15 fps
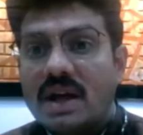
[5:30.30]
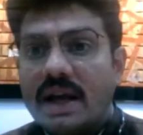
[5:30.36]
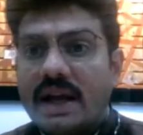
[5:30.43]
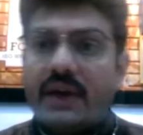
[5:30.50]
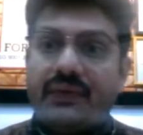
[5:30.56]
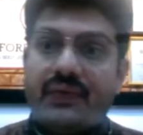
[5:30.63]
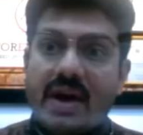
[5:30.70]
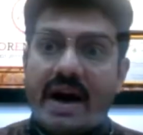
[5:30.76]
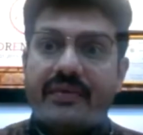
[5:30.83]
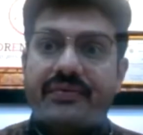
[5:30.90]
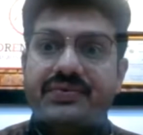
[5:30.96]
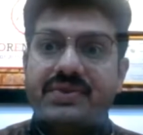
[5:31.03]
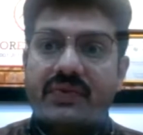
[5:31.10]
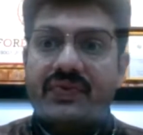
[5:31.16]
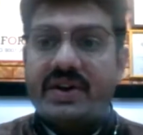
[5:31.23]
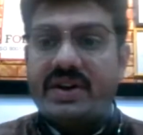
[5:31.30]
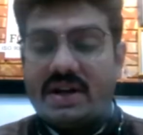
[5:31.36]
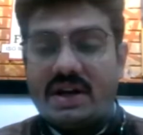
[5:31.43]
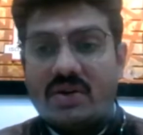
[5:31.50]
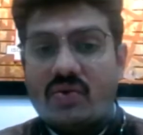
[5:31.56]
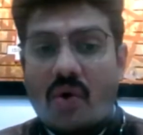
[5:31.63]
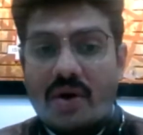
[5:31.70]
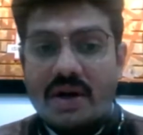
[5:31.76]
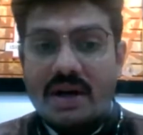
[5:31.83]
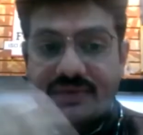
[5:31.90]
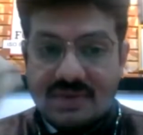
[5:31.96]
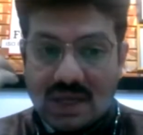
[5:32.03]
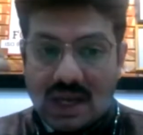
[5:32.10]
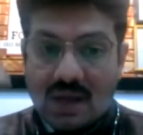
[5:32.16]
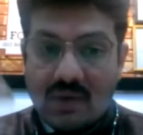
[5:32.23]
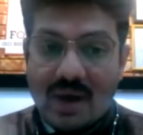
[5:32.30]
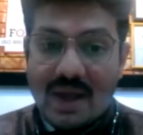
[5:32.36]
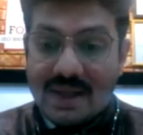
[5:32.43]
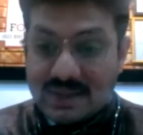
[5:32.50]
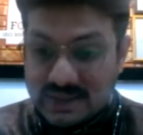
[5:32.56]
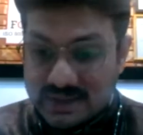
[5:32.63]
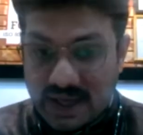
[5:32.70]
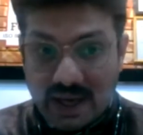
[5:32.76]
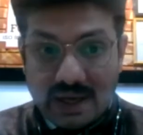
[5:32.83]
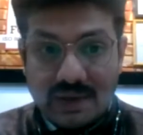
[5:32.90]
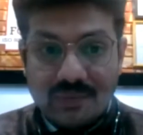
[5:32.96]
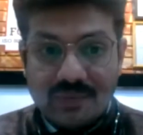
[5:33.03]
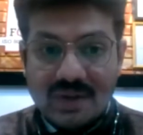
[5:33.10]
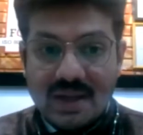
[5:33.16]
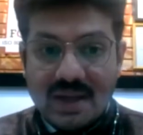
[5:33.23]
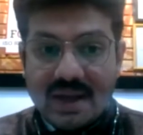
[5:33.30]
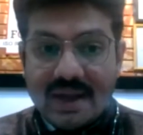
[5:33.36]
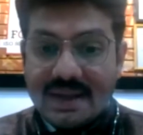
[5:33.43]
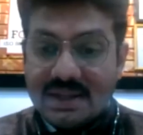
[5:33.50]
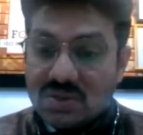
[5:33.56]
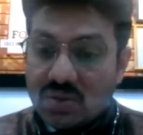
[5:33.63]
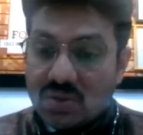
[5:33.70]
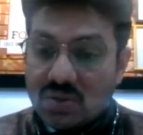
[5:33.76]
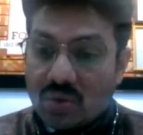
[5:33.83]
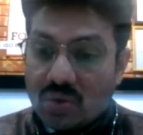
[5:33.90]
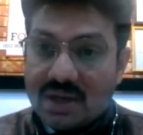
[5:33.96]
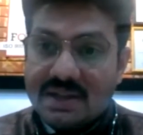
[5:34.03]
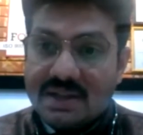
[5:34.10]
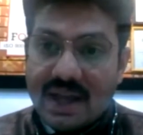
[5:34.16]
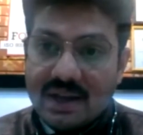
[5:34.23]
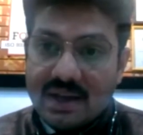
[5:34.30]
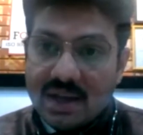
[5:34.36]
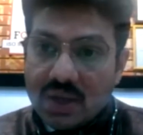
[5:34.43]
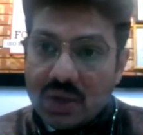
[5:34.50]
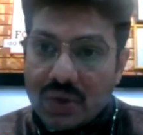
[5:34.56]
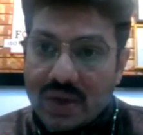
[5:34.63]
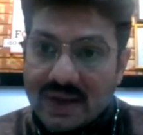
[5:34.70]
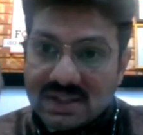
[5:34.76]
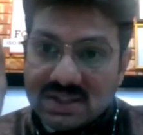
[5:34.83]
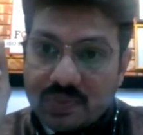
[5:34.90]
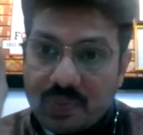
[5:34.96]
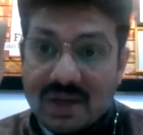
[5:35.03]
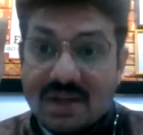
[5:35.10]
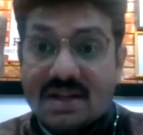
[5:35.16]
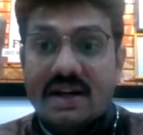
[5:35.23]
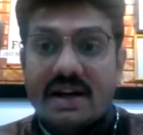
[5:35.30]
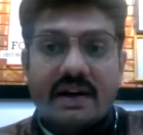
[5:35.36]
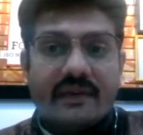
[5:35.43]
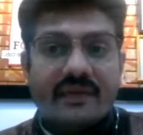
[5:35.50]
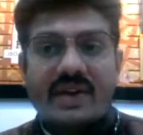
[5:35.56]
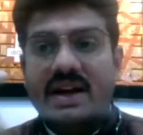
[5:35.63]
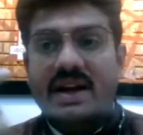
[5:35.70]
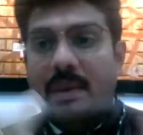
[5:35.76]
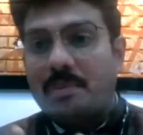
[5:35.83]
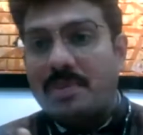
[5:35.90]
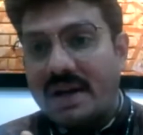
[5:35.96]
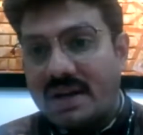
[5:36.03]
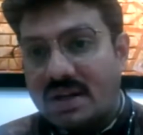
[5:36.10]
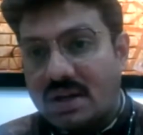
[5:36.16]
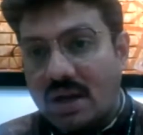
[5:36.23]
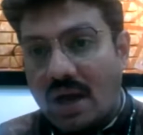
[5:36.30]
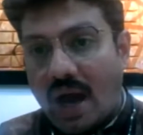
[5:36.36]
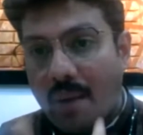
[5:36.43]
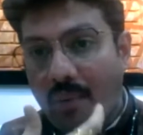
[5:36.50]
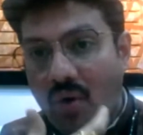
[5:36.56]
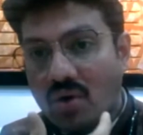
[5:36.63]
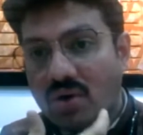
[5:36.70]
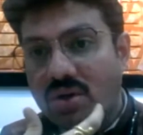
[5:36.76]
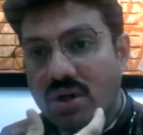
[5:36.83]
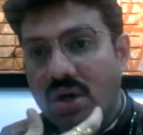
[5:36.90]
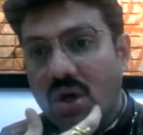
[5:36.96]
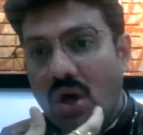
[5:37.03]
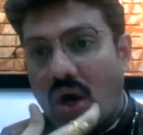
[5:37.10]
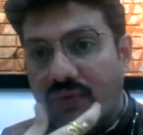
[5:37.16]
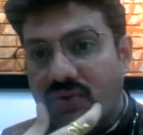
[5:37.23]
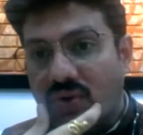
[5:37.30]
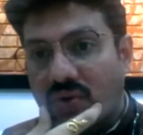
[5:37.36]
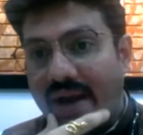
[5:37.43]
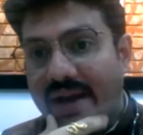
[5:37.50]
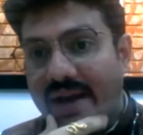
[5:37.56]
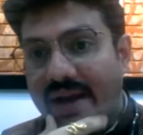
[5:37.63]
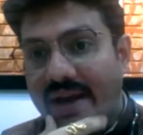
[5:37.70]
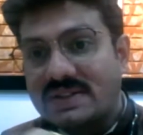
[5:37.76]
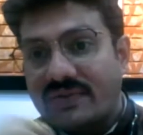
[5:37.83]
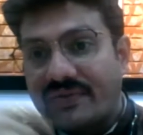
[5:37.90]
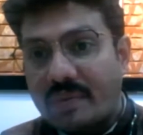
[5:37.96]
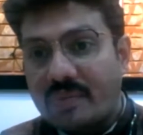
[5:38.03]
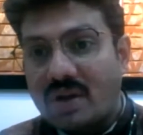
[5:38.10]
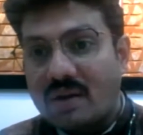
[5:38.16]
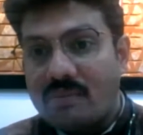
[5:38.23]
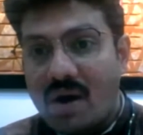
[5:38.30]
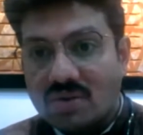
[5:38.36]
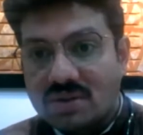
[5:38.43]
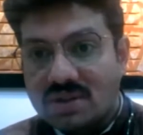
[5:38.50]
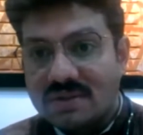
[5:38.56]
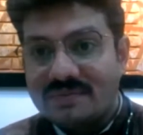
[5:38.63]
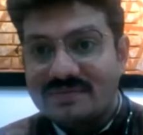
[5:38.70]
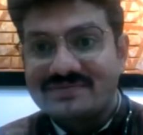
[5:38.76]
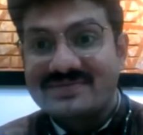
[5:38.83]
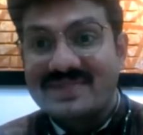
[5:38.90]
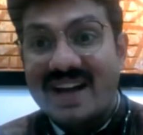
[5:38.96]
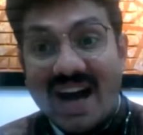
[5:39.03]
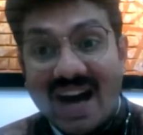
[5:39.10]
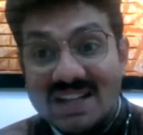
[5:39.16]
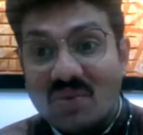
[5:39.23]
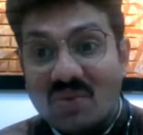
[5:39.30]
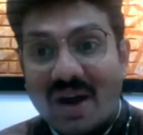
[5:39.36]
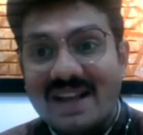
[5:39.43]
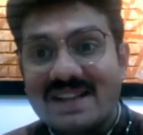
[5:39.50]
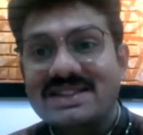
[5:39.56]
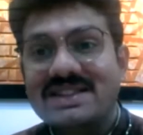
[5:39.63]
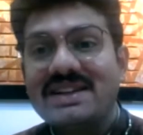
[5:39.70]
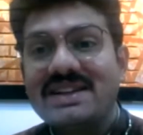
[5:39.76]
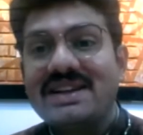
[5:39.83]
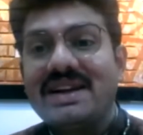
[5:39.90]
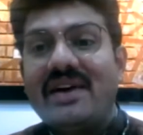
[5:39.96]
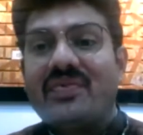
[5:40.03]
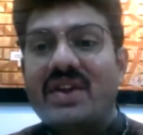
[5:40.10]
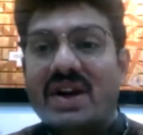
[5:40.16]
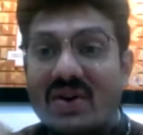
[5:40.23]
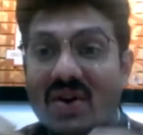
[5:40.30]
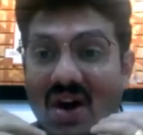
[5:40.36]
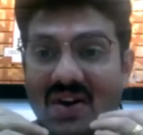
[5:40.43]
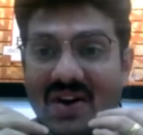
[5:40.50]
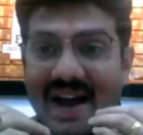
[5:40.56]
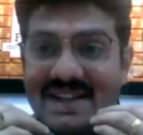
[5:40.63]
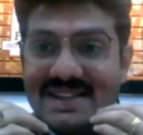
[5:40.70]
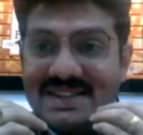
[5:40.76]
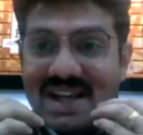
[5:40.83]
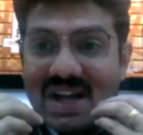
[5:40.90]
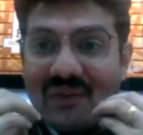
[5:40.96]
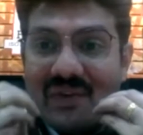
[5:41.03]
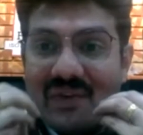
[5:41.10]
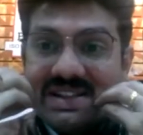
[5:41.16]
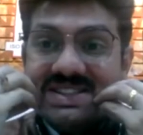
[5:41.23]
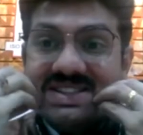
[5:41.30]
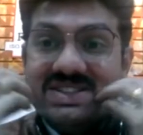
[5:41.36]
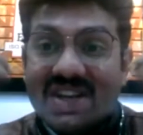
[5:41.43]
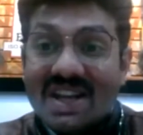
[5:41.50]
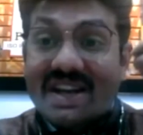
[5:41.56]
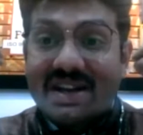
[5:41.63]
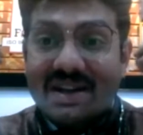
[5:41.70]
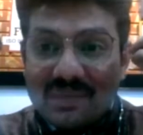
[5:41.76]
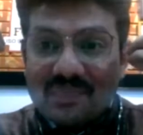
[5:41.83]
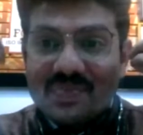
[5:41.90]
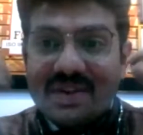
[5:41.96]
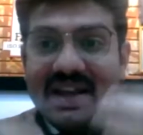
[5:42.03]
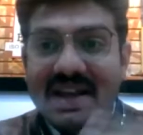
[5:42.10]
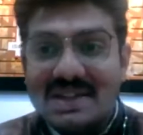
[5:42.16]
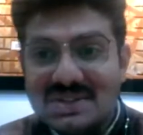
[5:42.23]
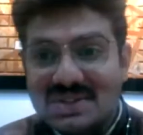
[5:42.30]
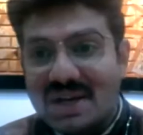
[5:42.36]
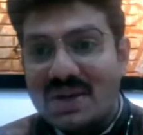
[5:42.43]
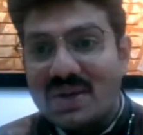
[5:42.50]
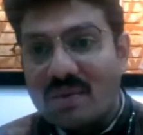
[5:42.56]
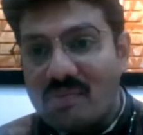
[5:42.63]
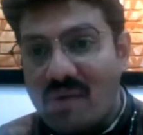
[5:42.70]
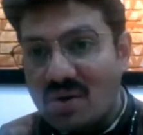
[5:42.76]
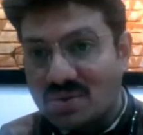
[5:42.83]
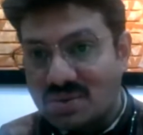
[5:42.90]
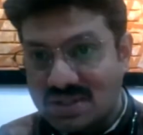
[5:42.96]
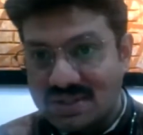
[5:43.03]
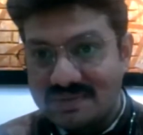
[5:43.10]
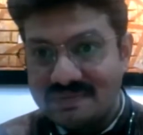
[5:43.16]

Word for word: If you have sufficient quantity of saliva inside, is only then you can spit the complete amount of the rice from your mouth. Otherwise, the raw rice will stick inside your mouth.